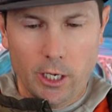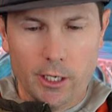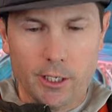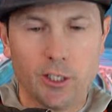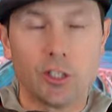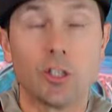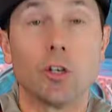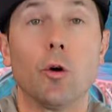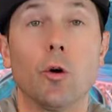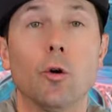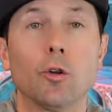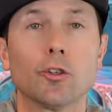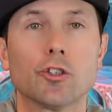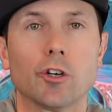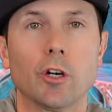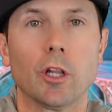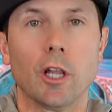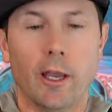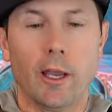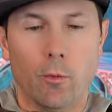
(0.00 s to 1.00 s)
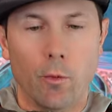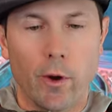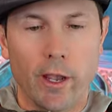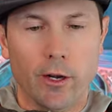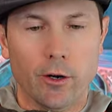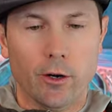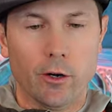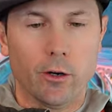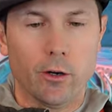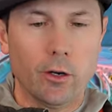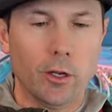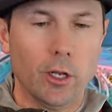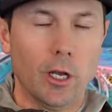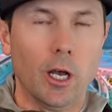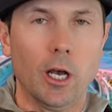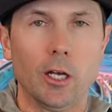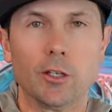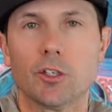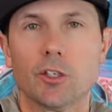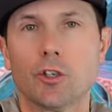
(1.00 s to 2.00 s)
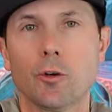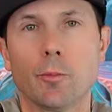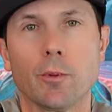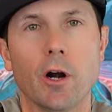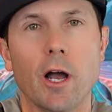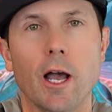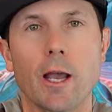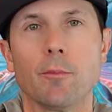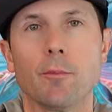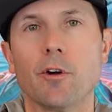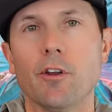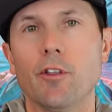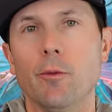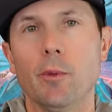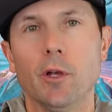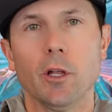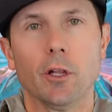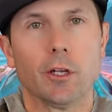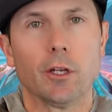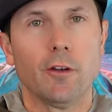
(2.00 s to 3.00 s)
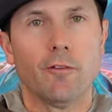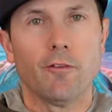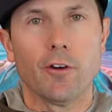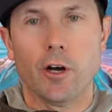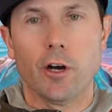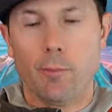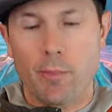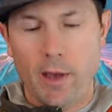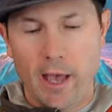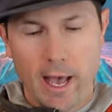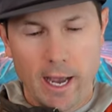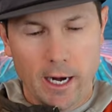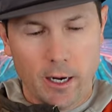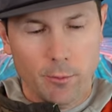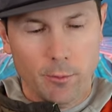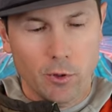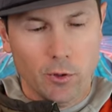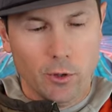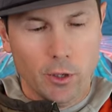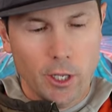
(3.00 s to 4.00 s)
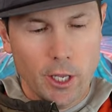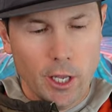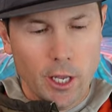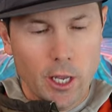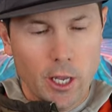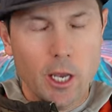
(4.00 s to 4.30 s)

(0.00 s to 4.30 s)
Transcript: is an ultra light wader, super high breathability, very packable.